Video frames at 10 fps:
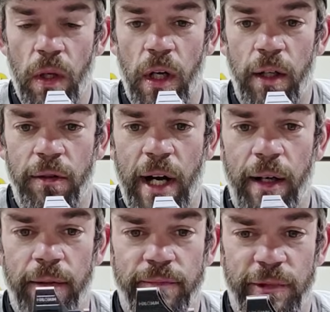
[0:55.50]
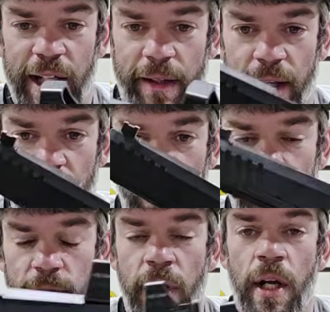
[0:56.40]
like
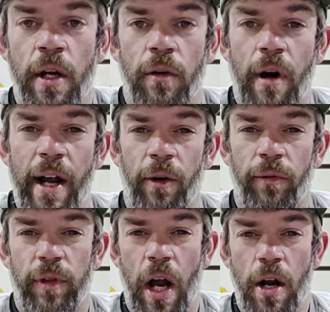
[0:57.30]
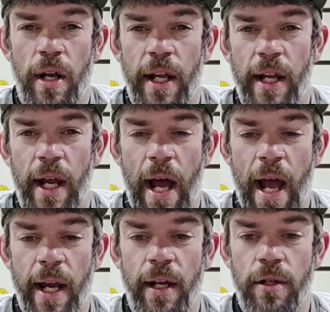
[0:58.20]
this, around
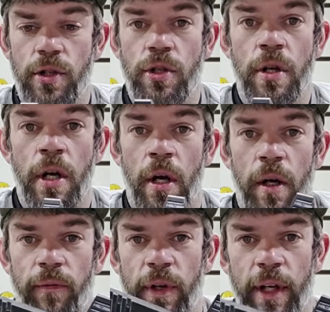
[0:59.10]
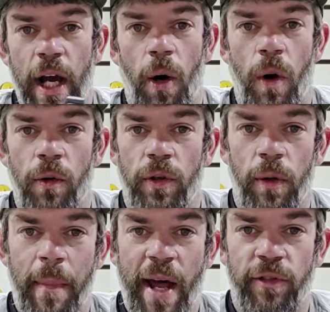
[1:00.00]
38-ish. You can go on
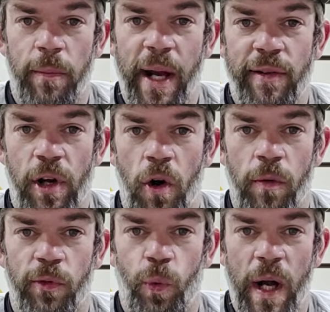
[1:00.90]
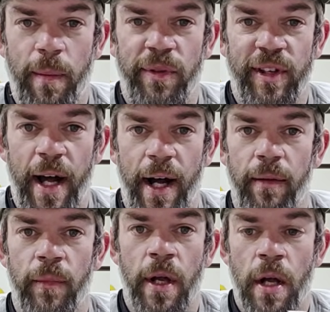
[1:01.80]
to Masterpiece Arms
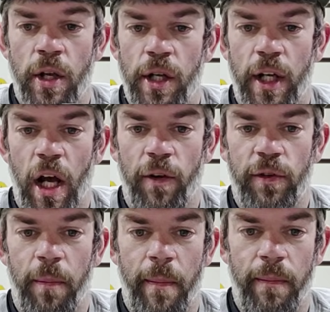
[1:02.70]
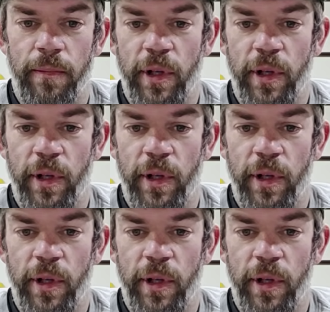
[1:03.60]
website. You can custom